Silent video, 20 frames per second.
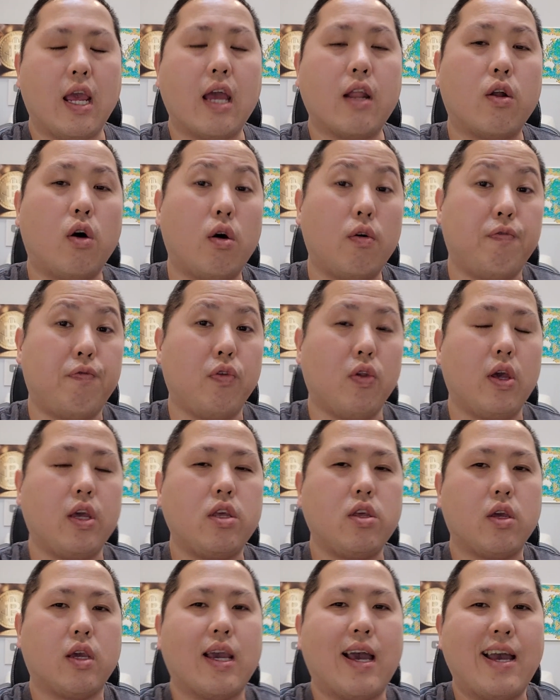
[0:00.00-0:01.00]
And hopefully
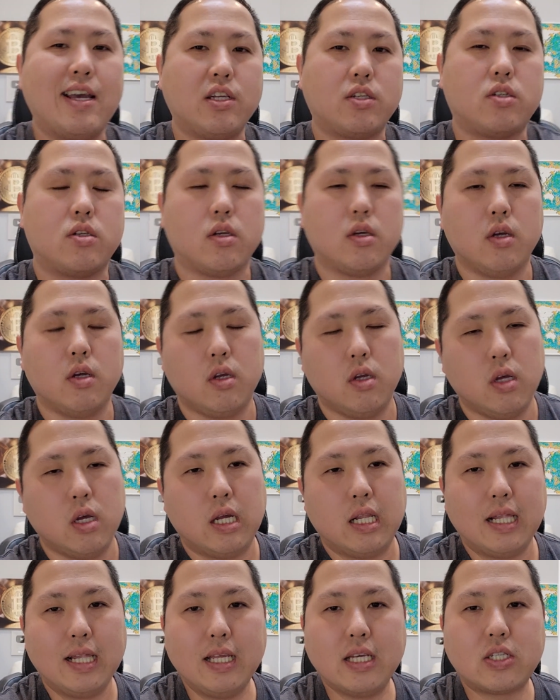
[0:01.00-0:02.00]
you guys
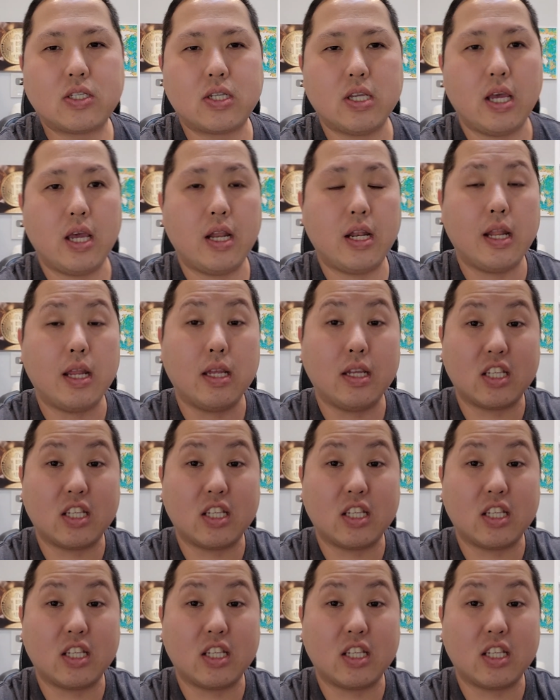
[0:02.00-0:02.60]
listen,